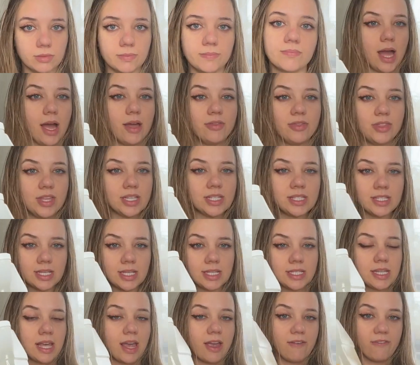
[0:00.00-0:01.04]
And this
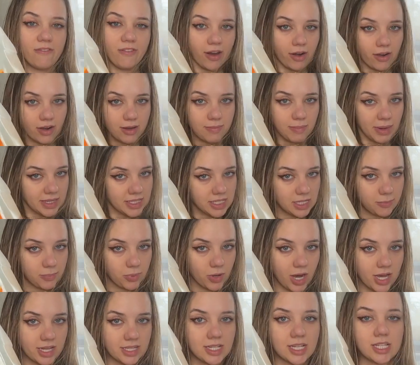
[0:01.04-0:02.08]
is a very messy
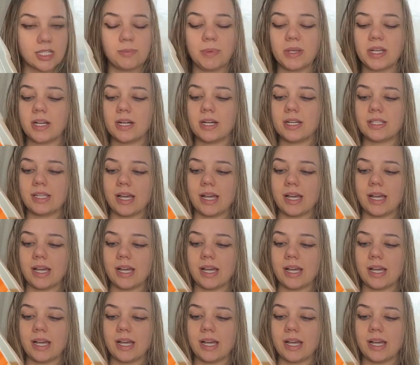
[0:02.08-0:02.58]
process because